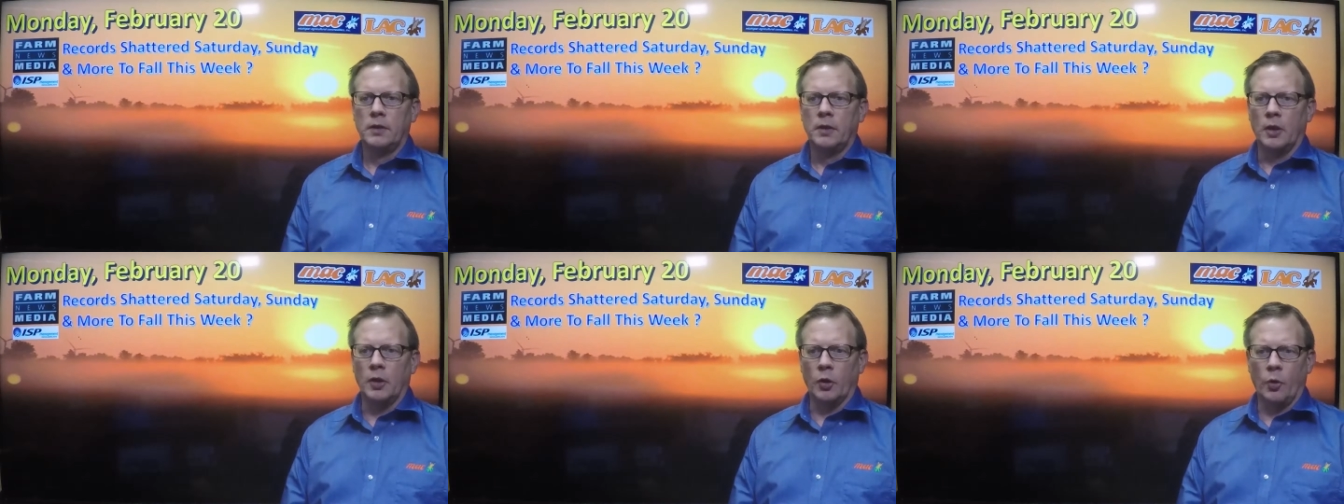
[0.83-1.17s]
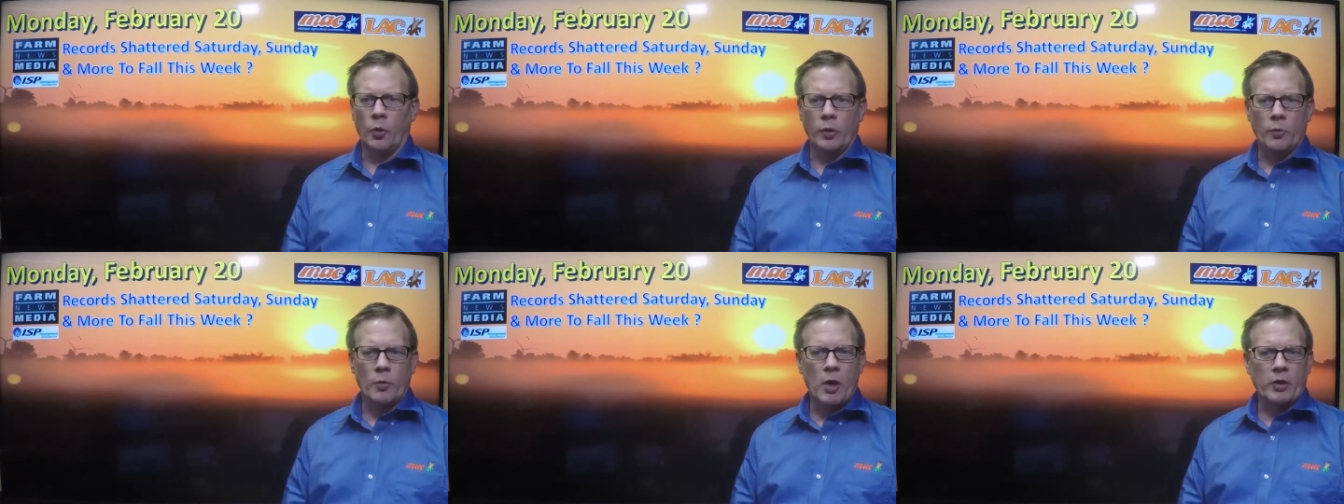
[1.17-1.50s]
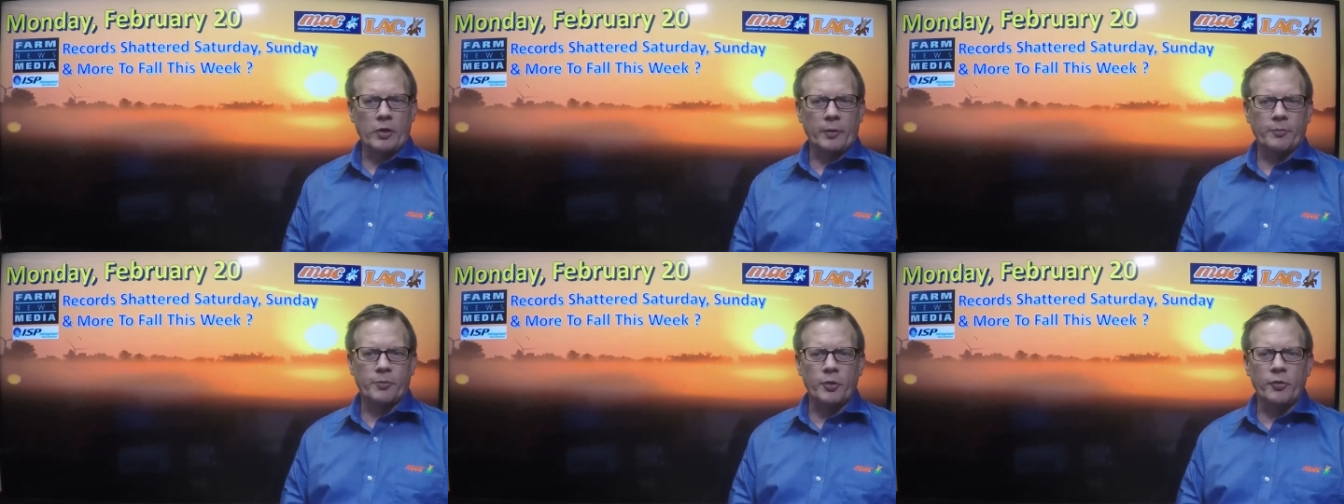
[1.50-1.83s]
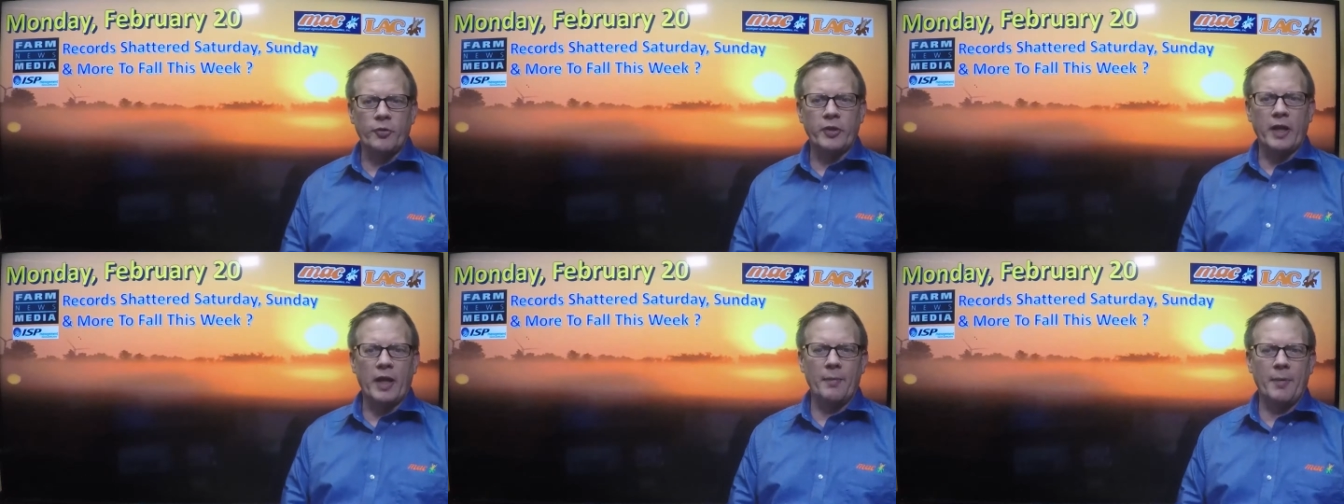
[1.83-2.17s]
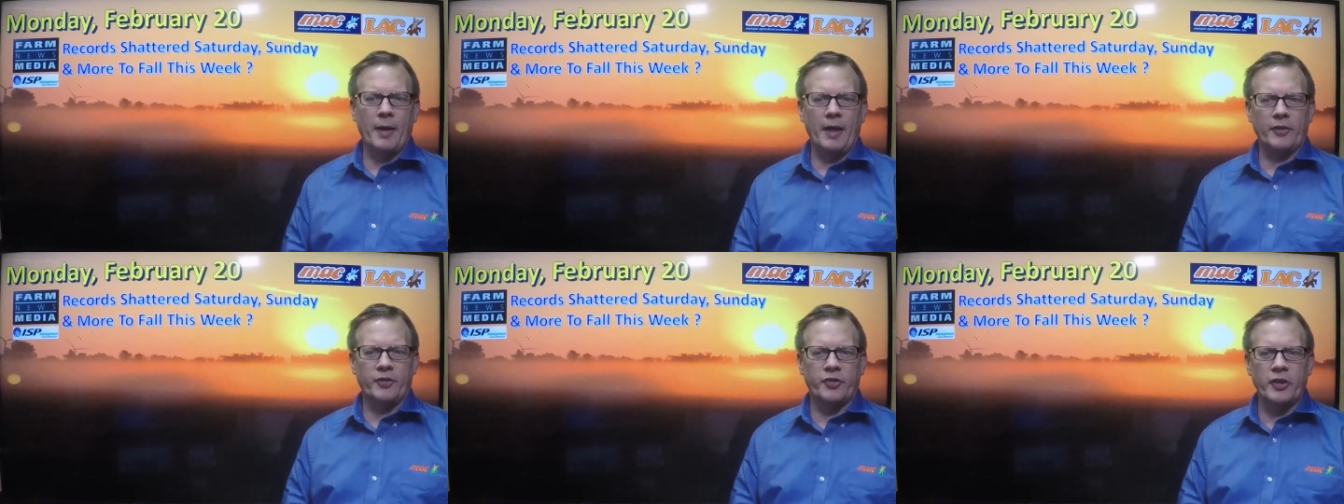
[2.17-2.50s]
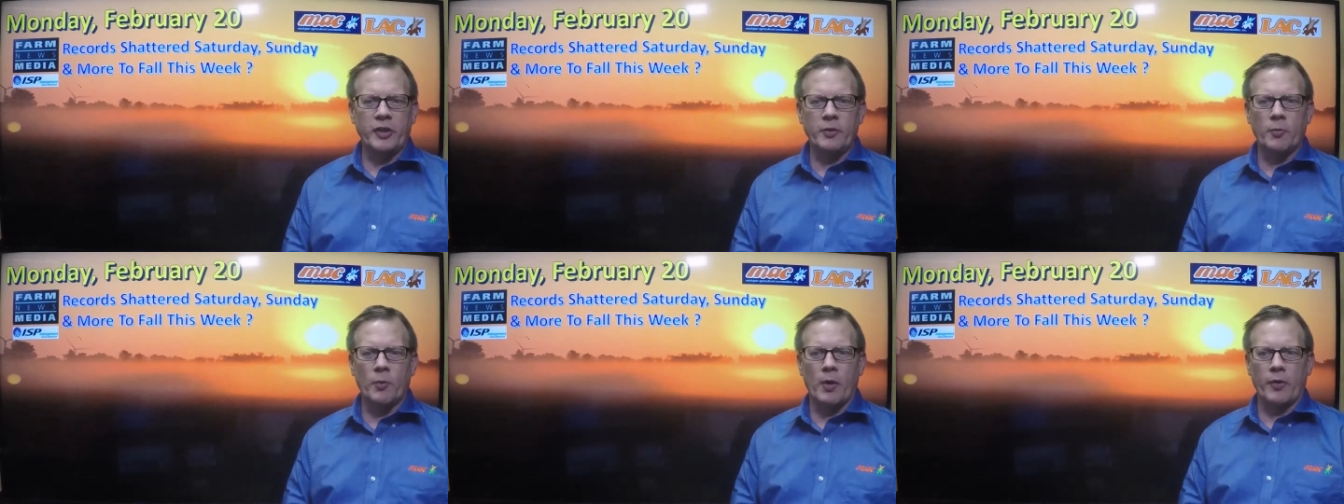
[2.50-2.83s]
Hello and welcome to the
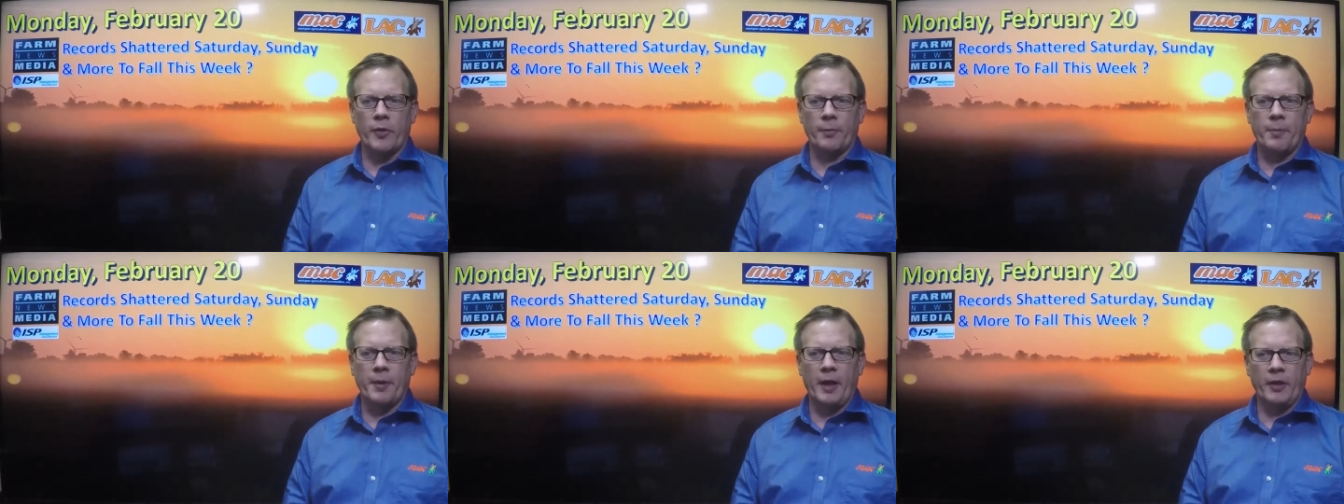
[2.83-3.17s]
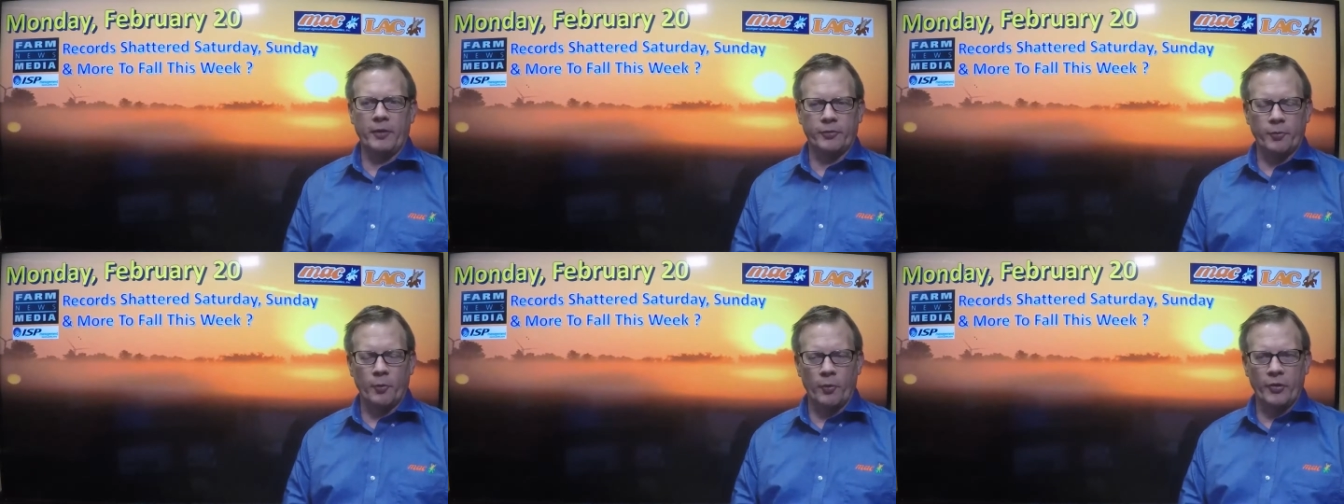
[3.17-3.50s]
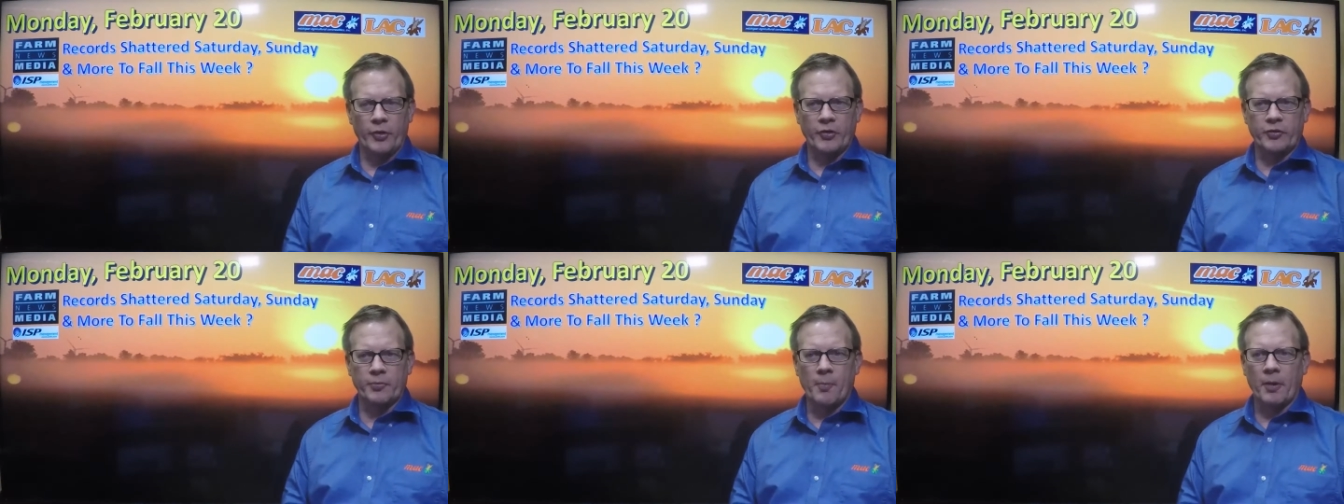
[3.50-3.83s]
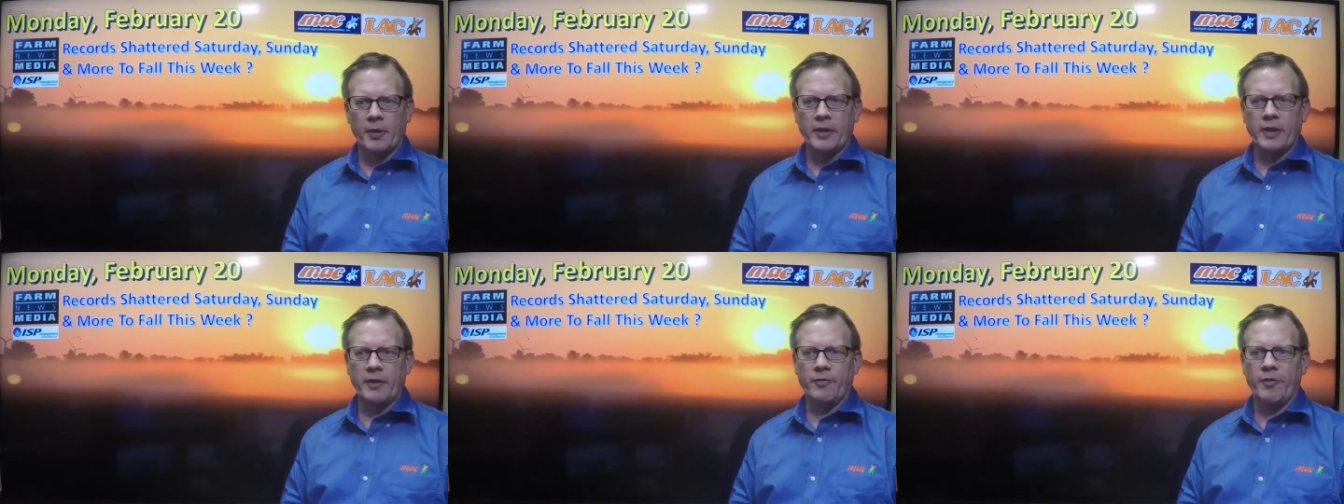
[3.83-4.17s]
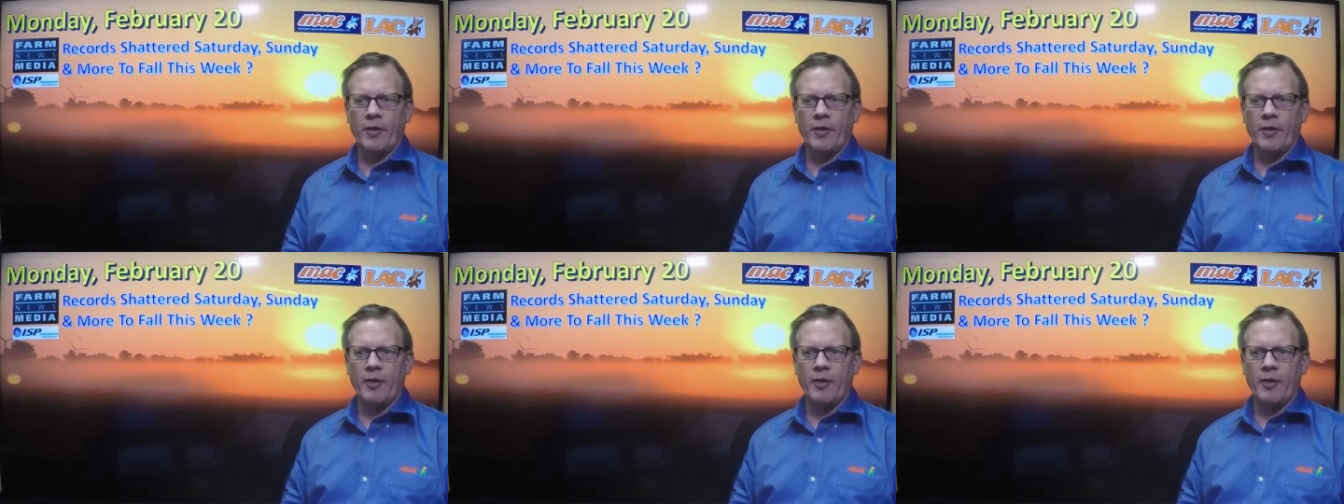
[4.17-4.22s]
MAC weather page for this Monday,